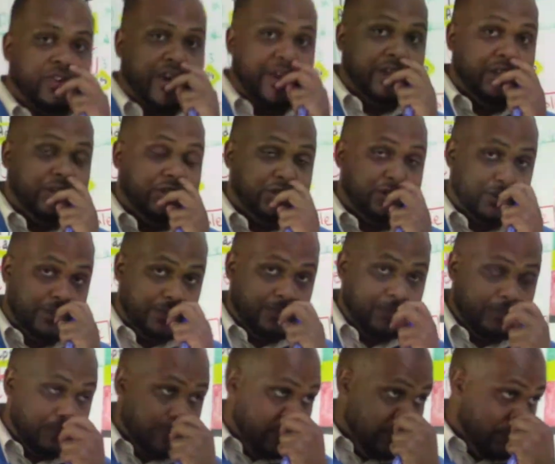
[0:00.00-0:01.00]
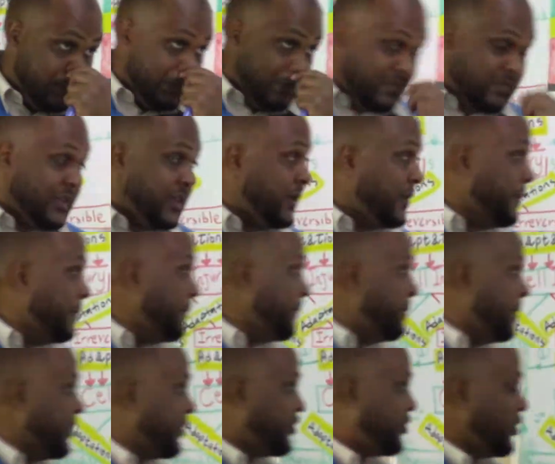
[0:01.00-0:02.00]
range.
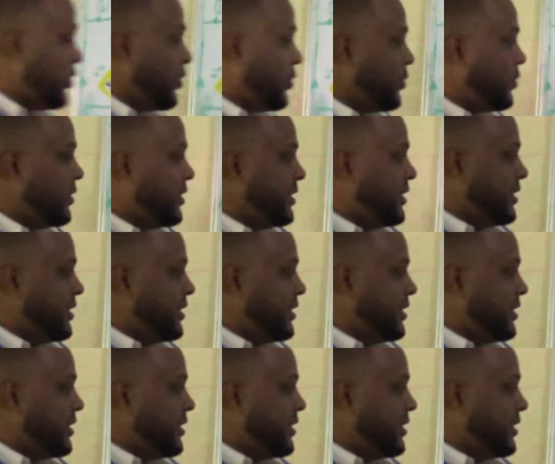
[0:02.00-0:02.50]
So